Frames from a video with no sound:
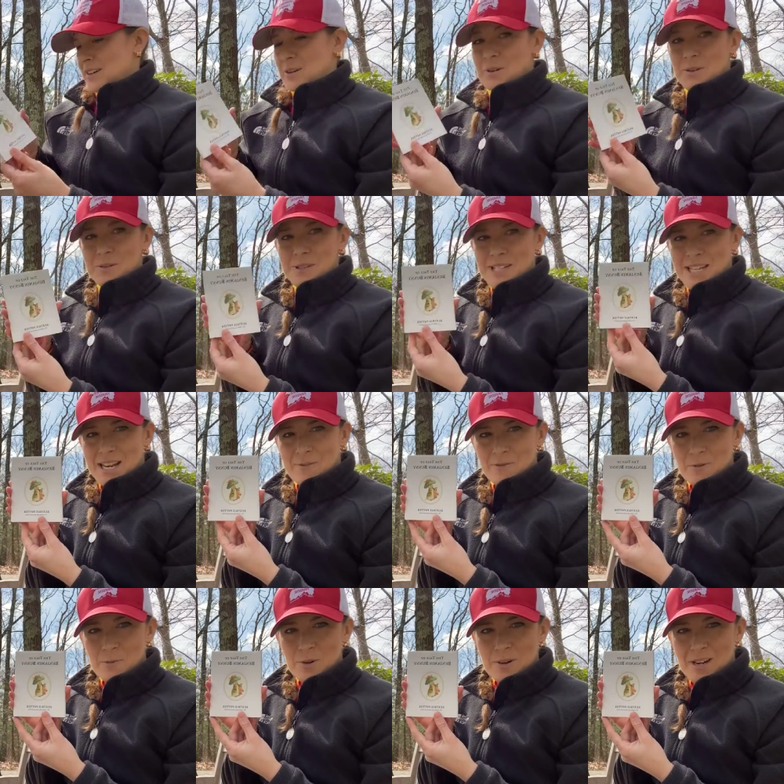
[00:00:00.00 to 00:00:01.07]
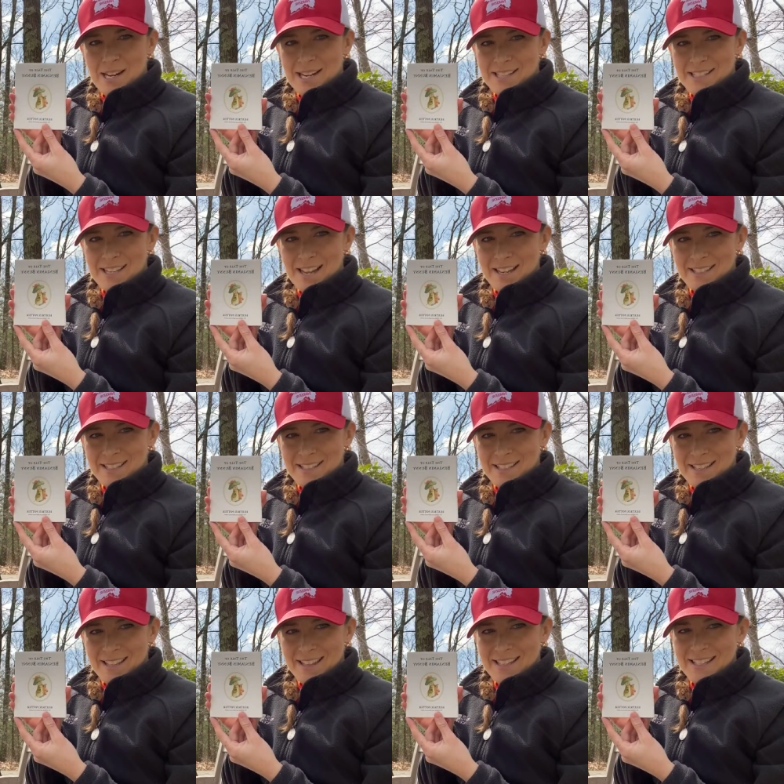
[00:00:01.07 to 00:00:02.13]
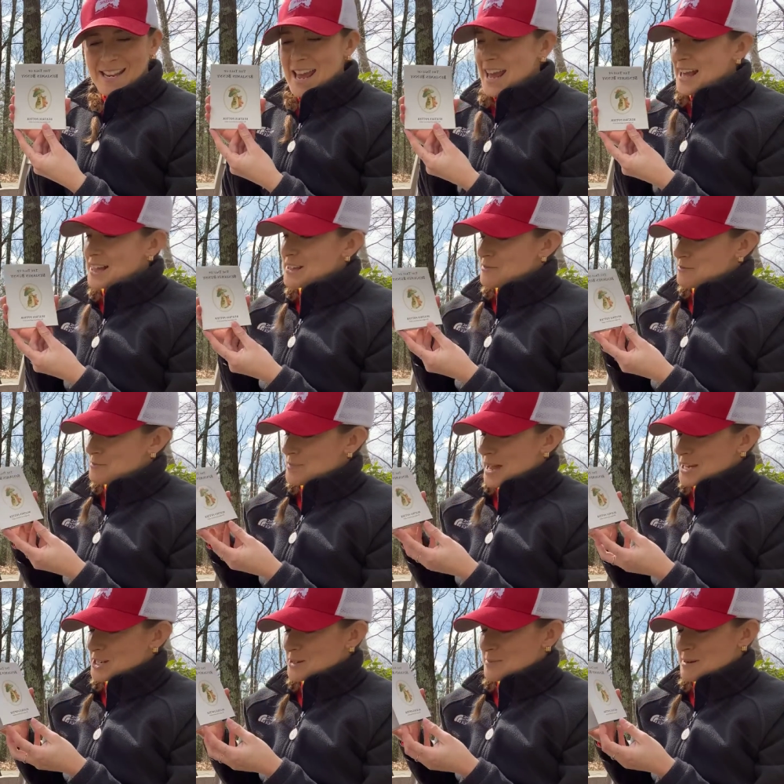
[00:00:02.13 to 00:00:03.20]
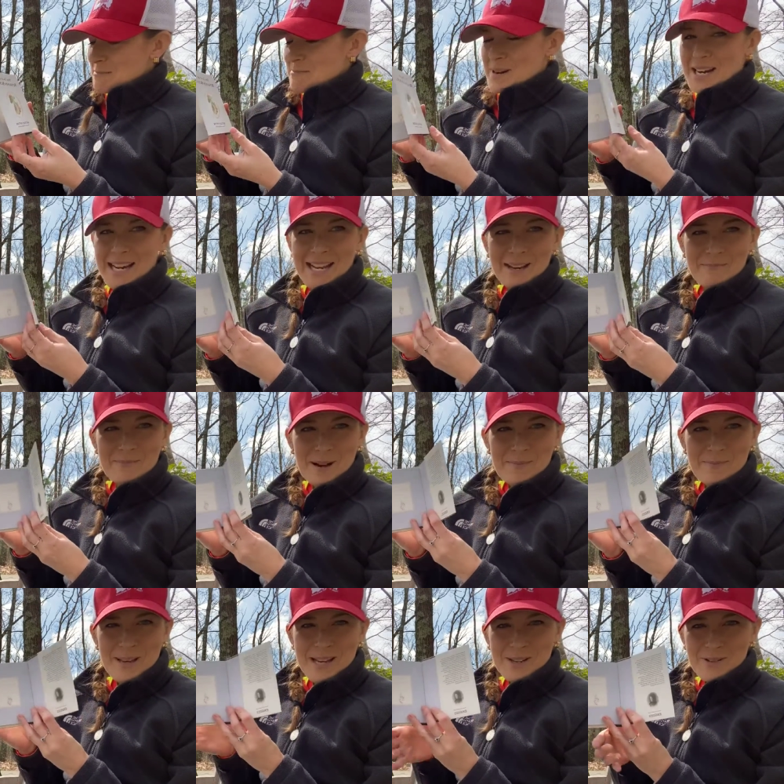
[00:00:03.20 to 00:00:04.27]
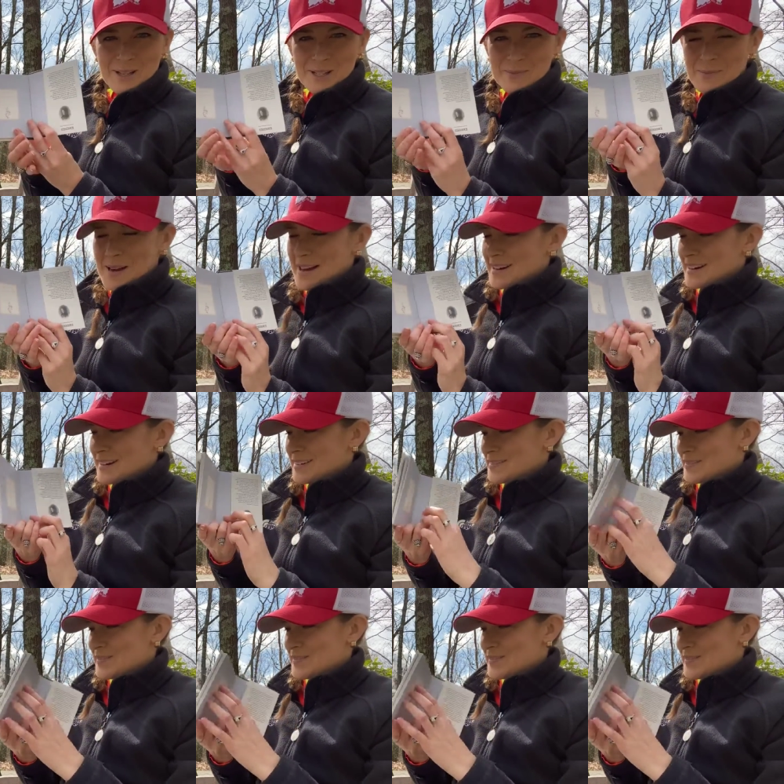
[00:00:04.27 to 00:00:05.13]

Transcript: Oh, time for more accents. The Tale of Benjamin Bunny by Beatrix Potter.